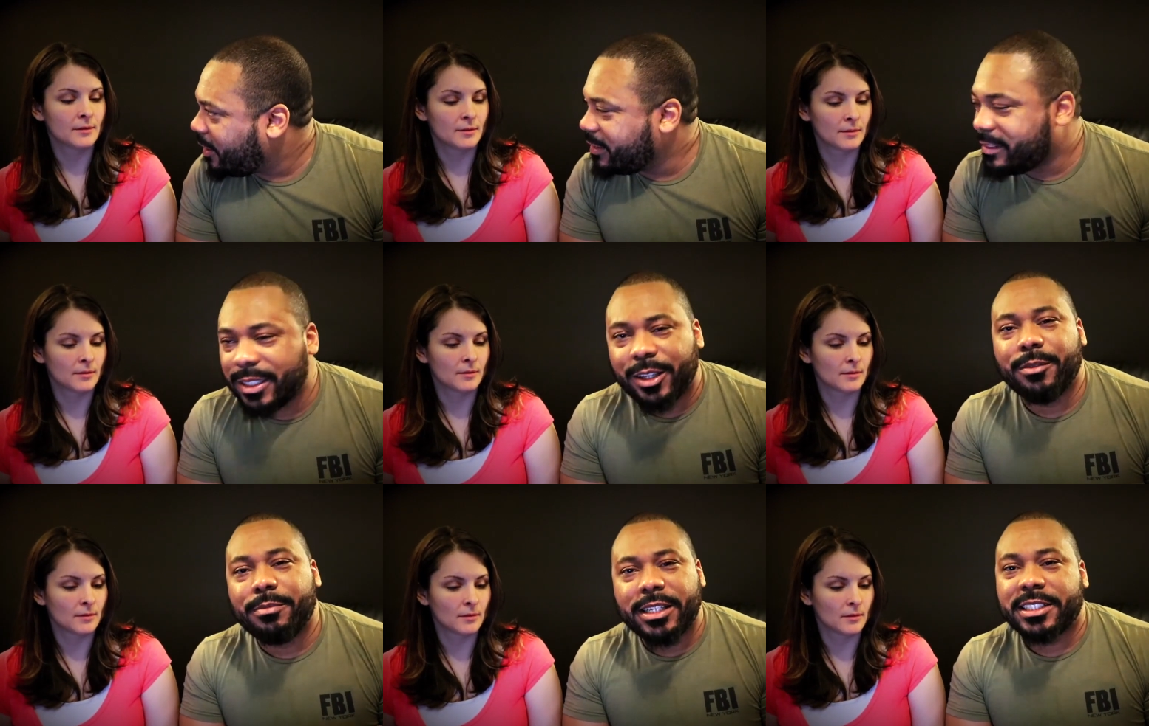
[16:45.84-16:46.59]

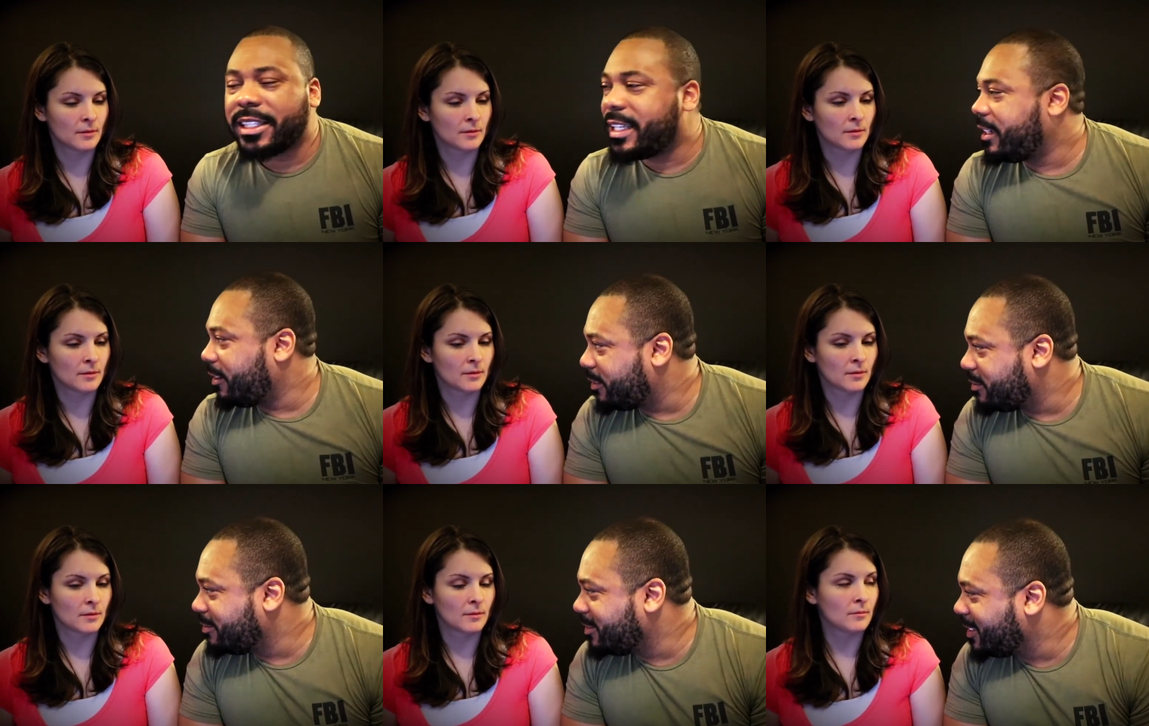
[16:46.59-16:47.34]
Speaker 1: until much
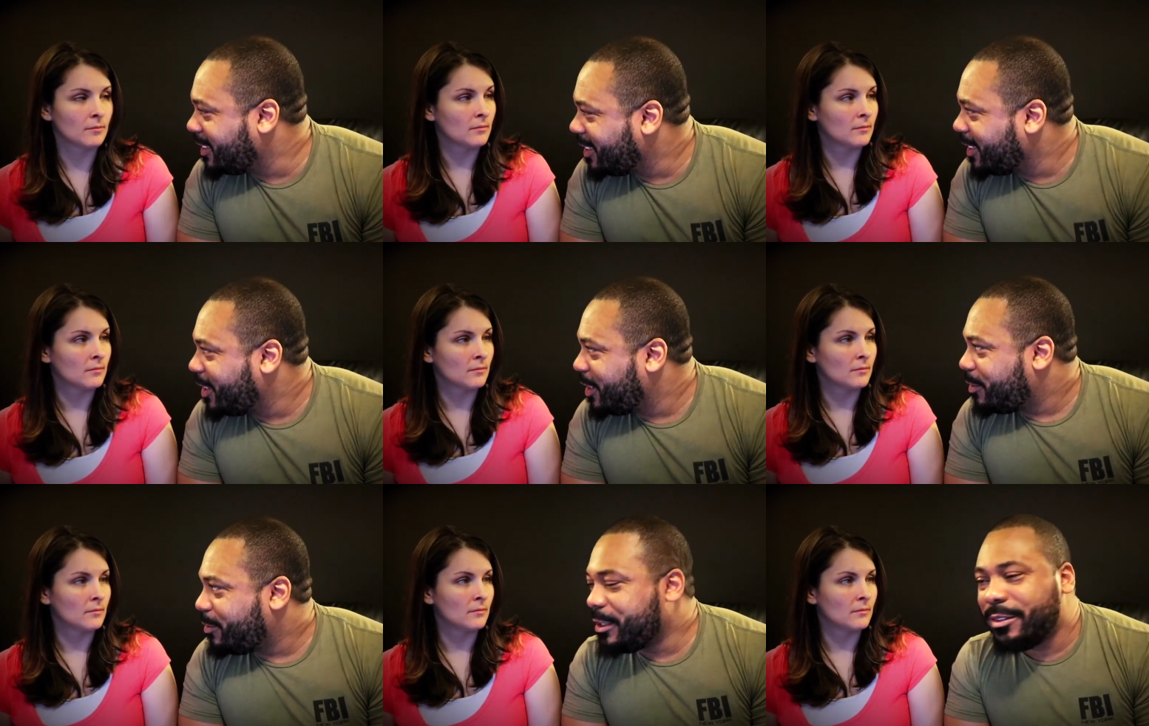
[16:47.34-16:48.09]
later
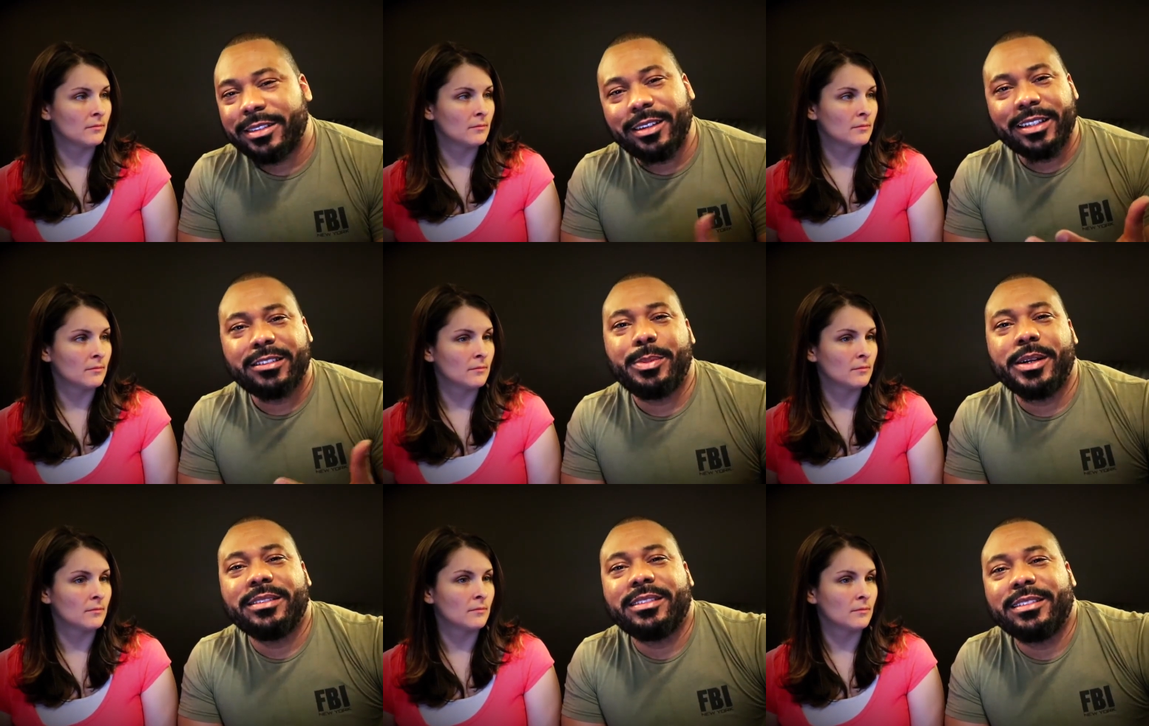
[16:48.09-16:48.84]
when you start
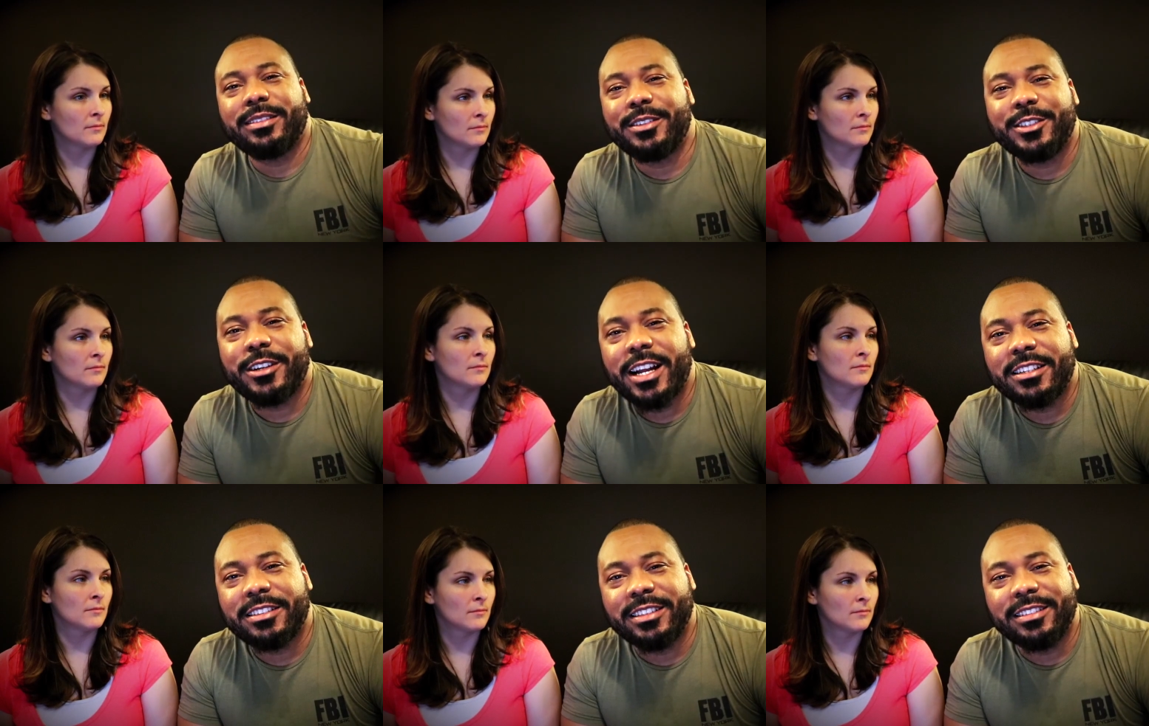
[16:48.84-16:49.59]
experiencing certain
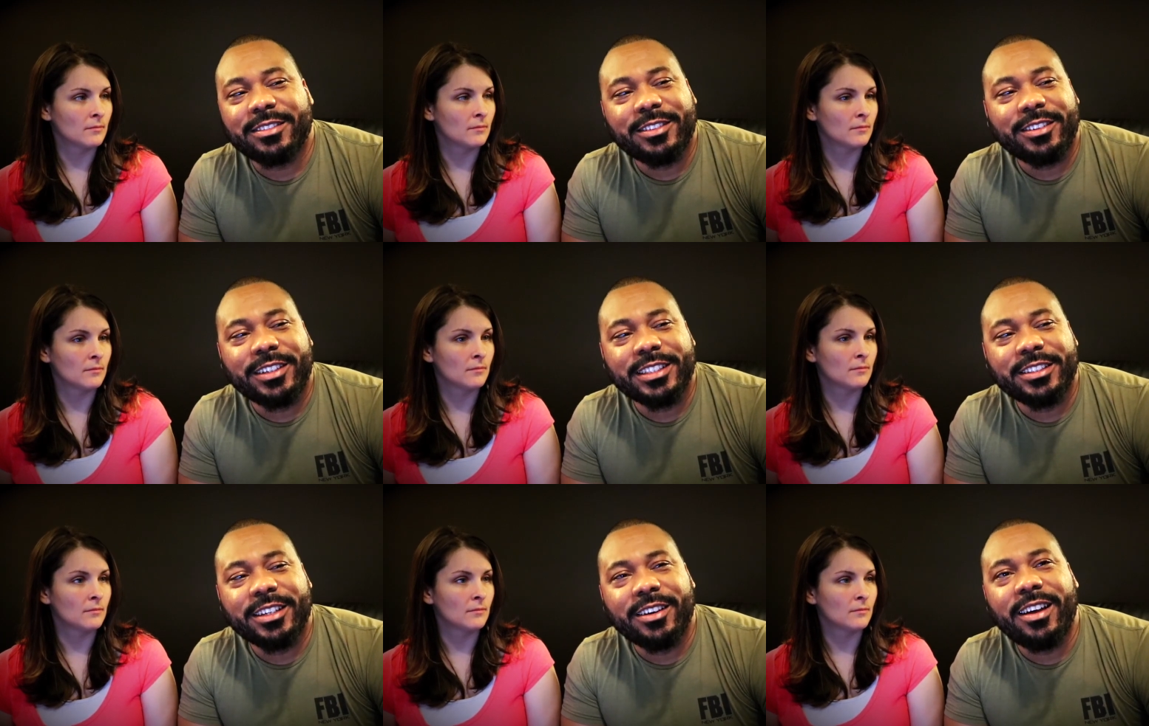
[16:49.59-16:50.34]
tragedies or, or
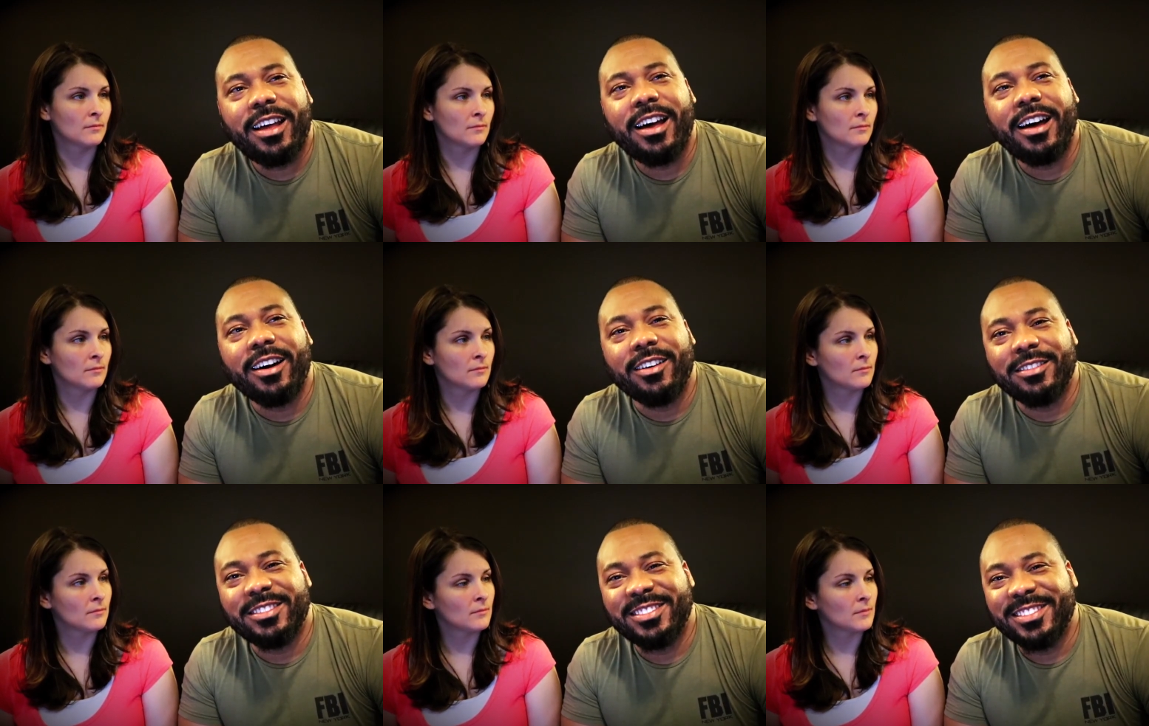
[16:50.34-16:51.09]
and you go,
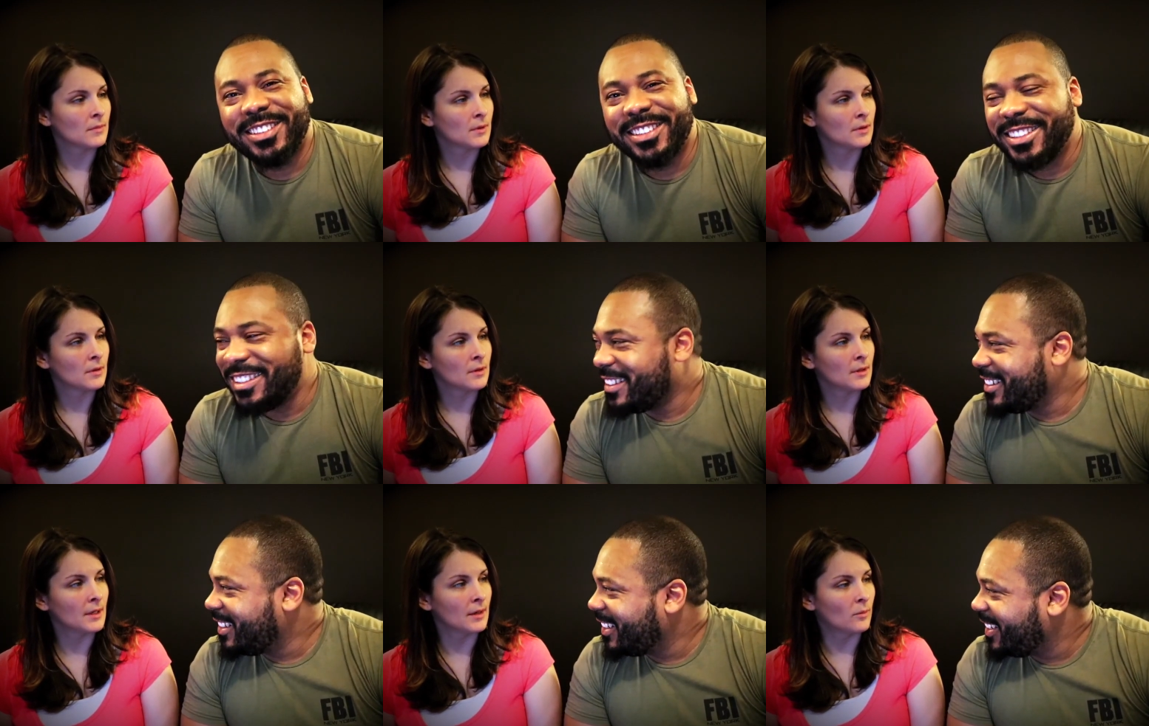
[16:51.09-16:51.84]
oh.
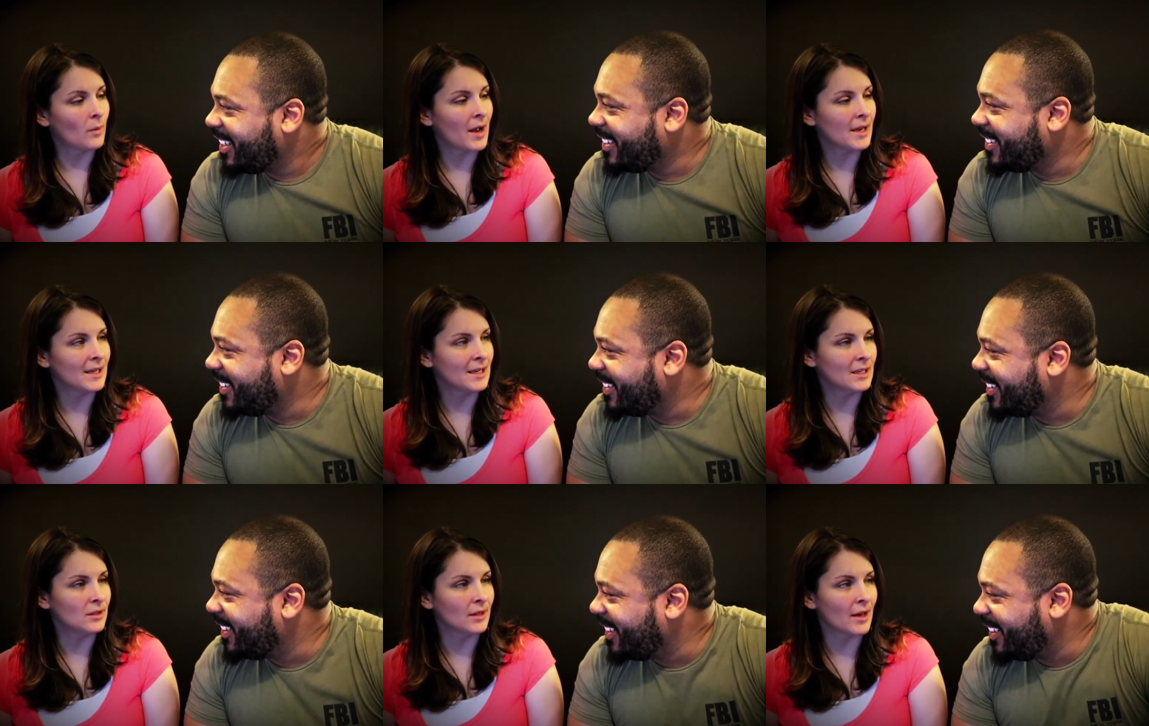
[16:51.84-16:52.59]
Speaker 2: Yeah, why did
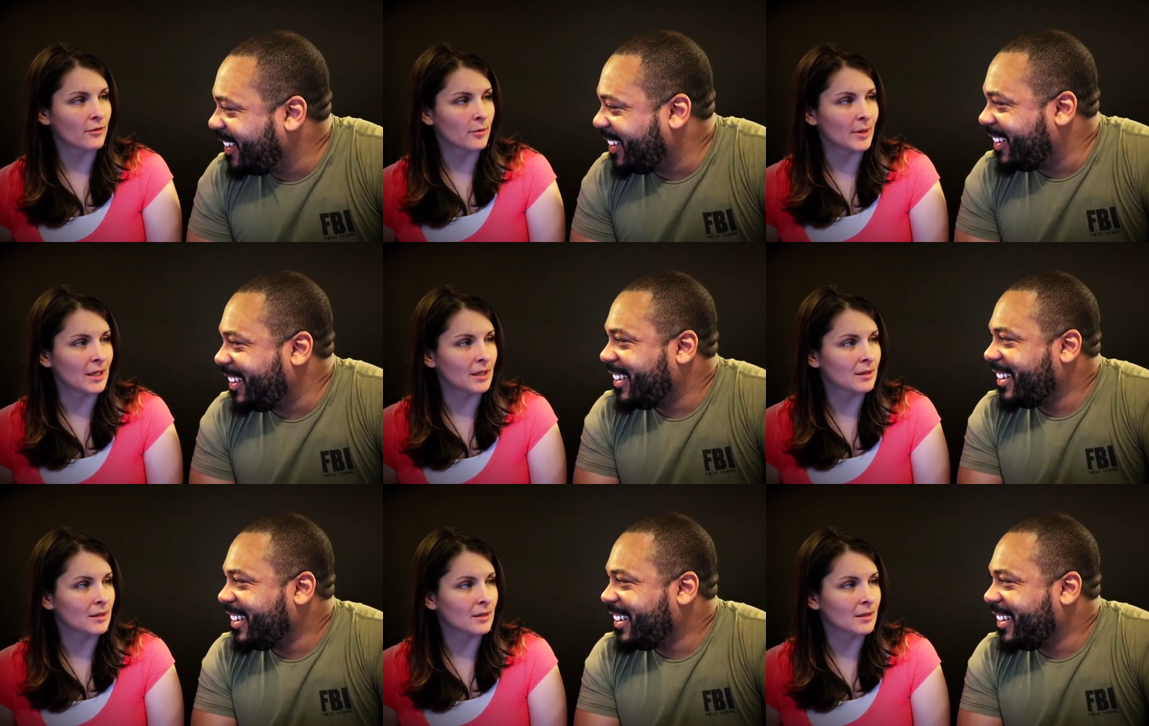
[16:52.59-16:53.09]
he do that for me?